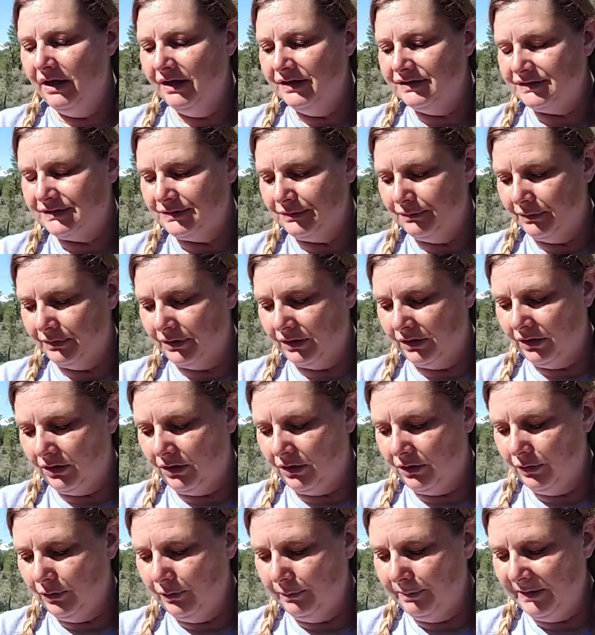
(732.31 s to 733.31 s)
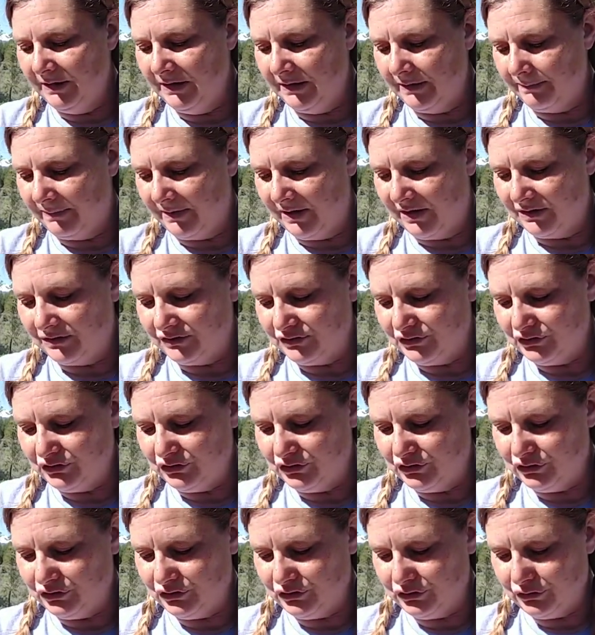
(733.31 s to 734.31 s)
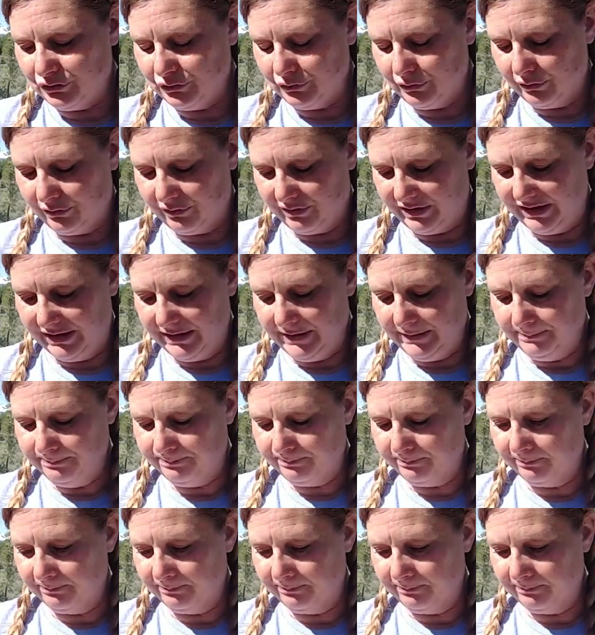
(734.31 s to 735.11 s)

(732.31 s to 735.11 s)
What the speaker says: So we're going to open up our story